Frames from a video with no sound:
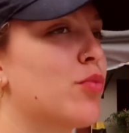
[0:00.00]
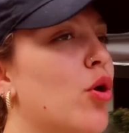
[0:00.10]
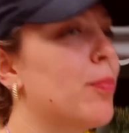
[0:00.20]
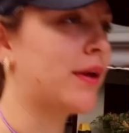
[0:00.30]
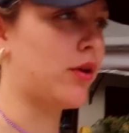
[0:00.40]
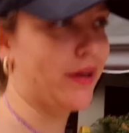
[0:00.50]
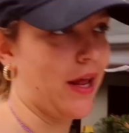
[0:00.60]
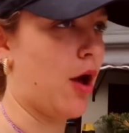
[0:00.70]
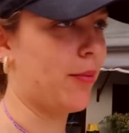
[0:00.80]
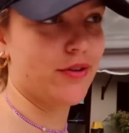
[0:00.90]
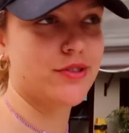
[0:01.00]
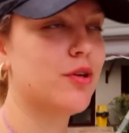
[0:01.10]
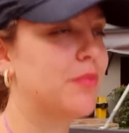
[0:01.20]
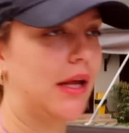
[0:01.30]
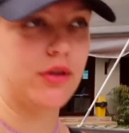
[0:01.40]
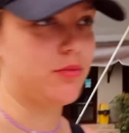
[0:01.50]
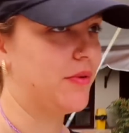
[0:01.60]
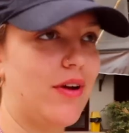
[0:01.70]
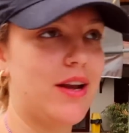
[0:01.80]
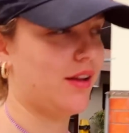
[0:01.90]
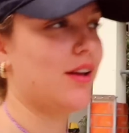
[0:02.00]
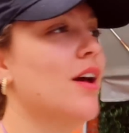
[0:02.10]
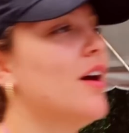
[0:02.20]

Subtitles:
won't be going now because nobody else will be ready.